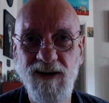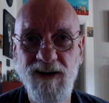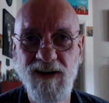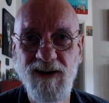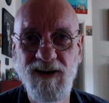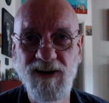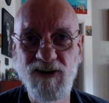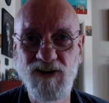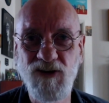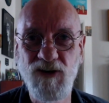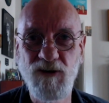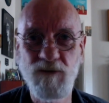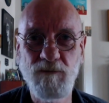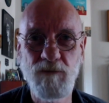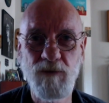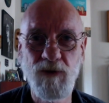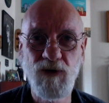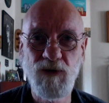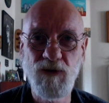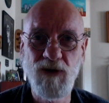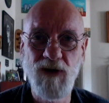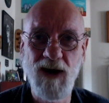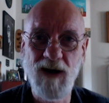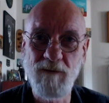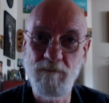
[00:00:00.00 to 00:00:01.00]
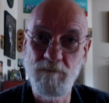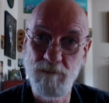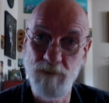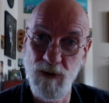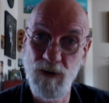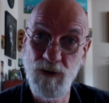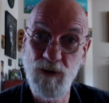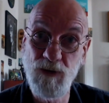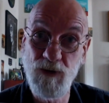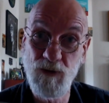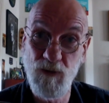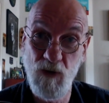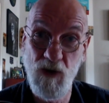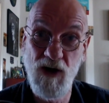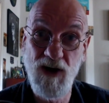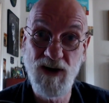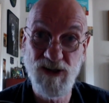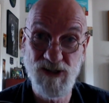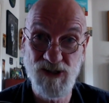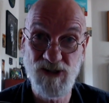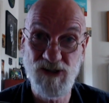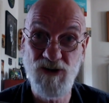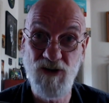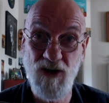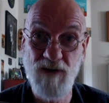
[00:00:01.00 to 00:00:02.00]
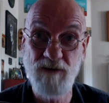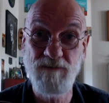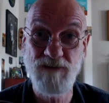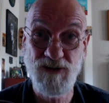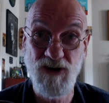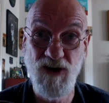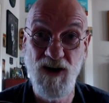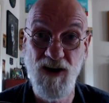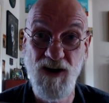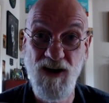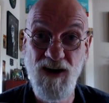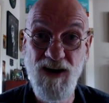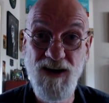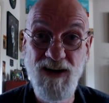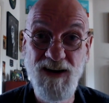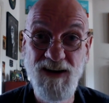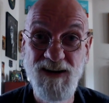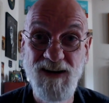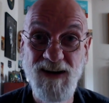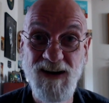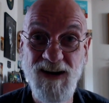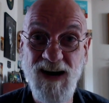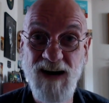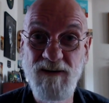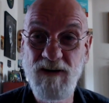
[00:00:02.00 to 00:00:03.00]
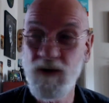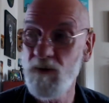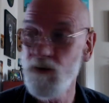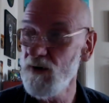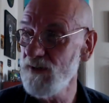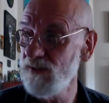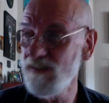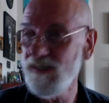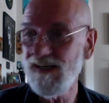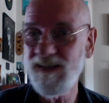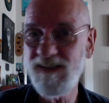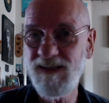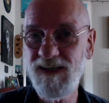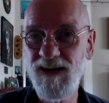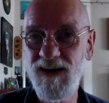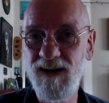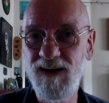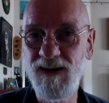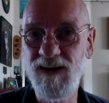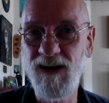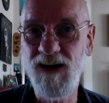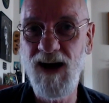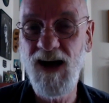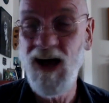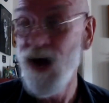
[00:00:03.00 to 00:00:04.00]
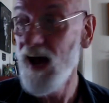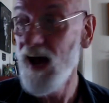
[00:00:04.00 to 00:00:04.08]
He's got blue and white striped tie. I mean, what does that tell you?